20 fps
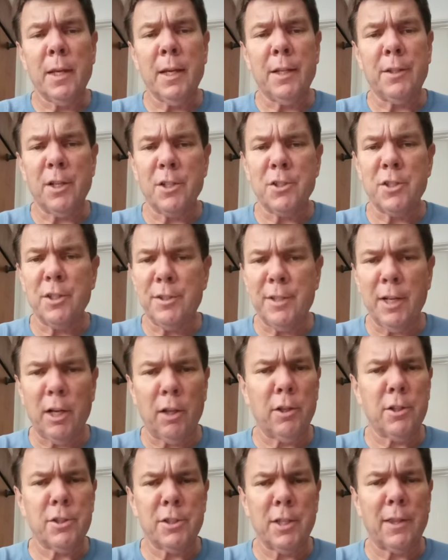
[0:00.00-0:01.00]
It doesn't
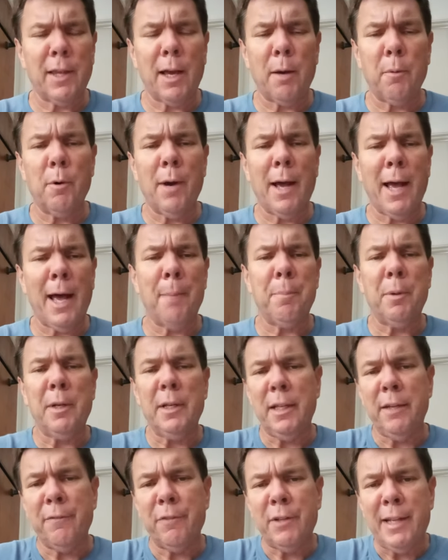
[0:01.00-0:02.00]
tell us that that will
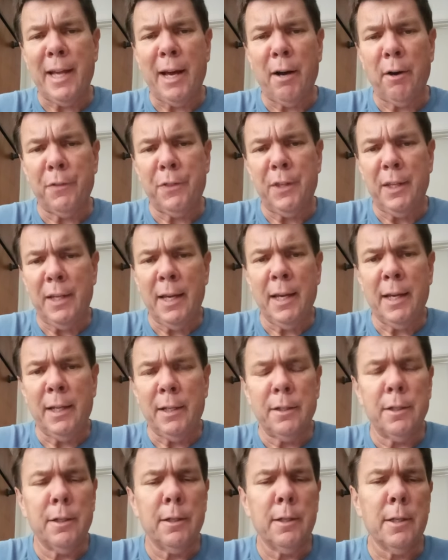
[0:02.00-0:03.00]
happen even now at the
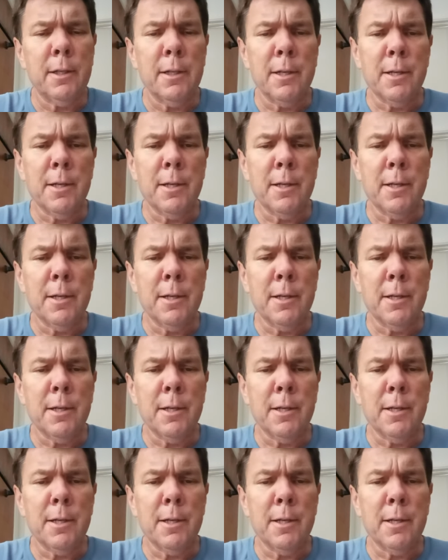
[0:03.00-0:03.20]
end,